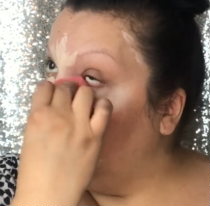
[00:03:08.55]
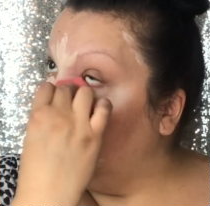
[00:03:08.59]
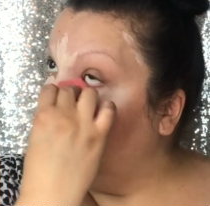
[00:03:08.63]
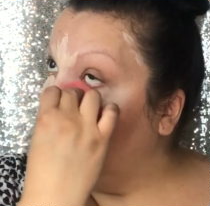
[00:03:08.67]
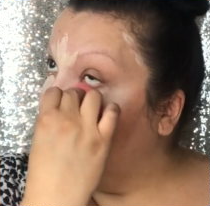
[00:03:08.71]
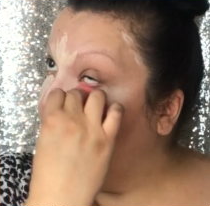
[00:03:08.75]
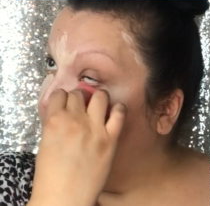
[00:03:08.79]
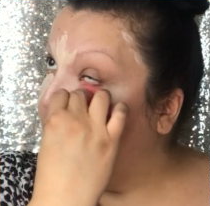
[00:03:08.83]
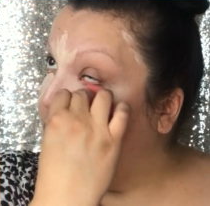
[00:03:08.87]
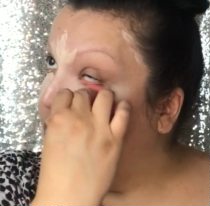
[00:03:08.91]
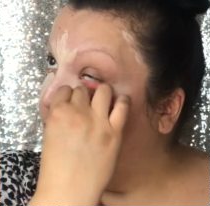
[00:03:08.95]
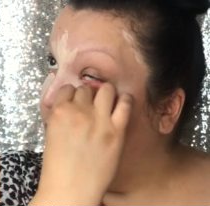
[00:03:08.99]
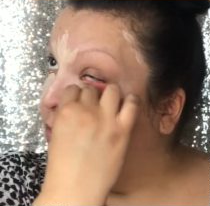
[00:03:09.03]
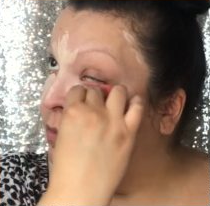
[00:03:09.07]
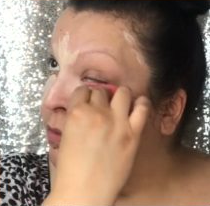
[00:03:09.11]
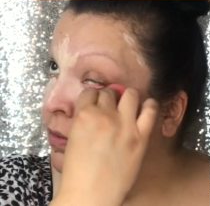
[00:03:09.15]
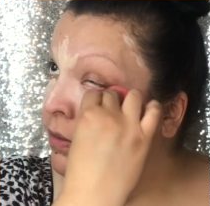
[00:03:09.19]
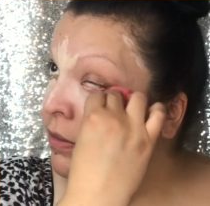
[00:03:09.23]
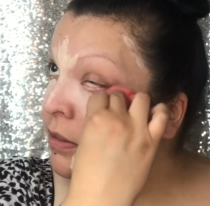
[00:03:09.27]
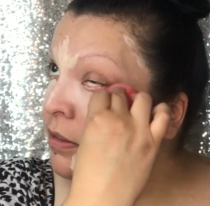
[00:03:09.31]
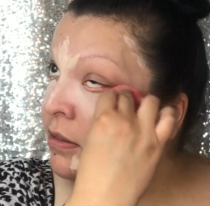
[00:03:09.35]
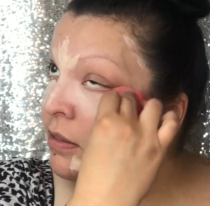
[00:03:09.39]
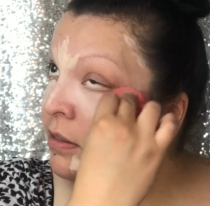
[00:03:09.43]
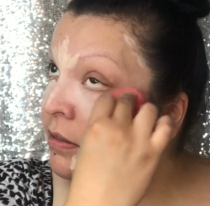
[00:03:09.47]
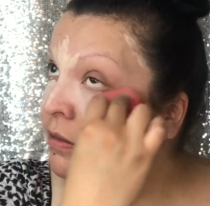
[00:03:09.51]
So
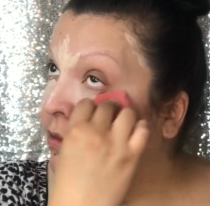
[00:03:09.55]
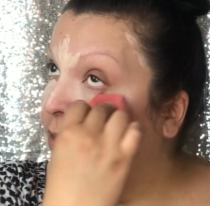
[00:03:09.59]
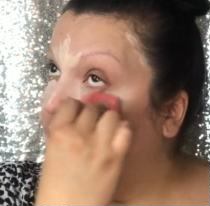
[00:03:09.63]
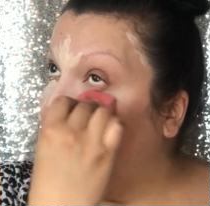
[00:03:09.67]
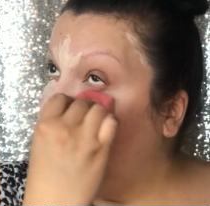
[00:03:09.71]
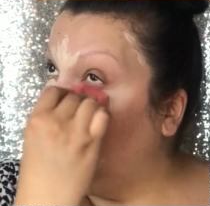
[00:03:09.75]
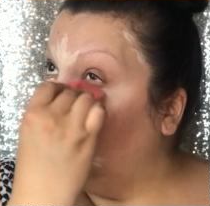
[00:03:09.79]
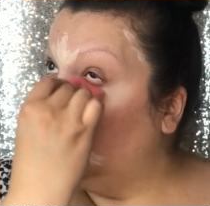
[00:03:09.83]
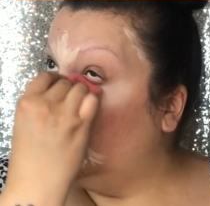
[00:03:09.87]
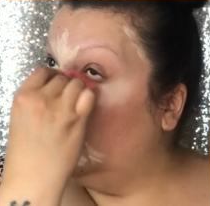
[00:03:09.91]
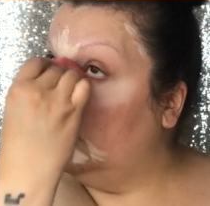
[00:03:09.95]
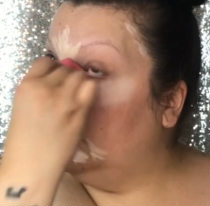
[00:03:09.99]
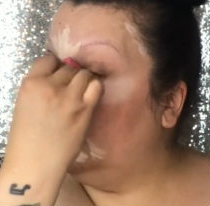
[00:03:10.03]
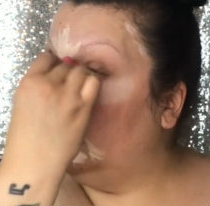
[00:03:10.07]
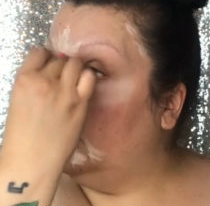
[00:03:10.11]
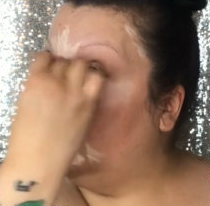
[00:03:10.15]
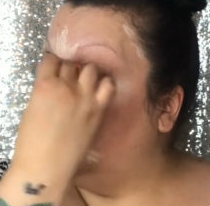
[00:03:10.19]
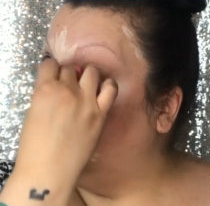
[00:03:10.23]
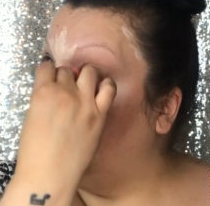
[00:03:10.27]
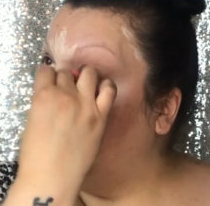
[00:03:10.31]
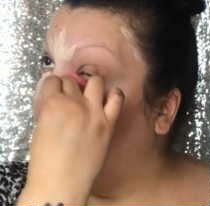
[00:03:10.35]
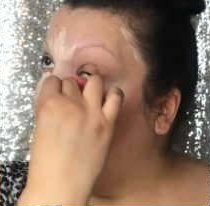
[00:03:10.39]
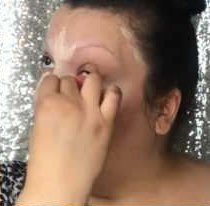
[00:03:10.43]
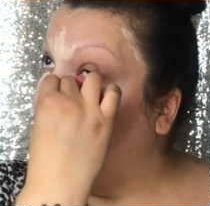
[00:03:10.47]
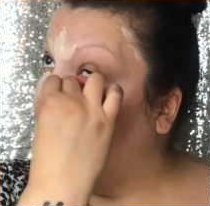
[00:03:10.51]
it doesn't really
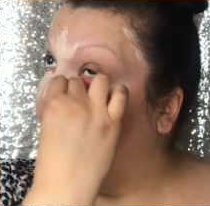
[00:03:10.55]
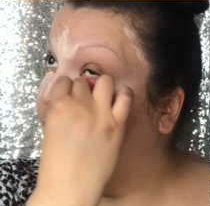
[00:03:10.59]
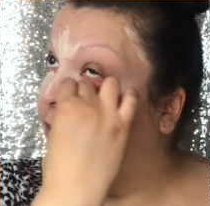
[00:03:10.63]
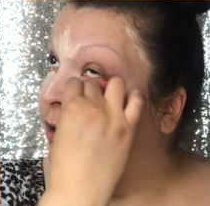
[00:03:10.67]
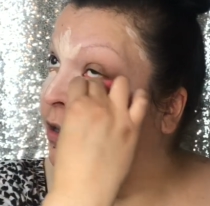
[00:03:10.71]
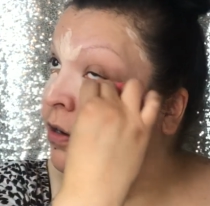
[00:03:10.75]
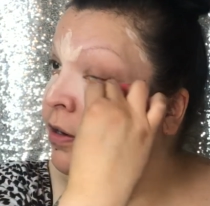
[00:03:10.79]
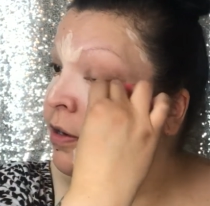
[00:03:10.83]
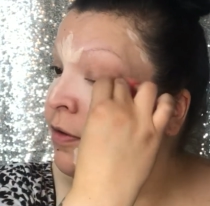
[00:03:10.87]
matter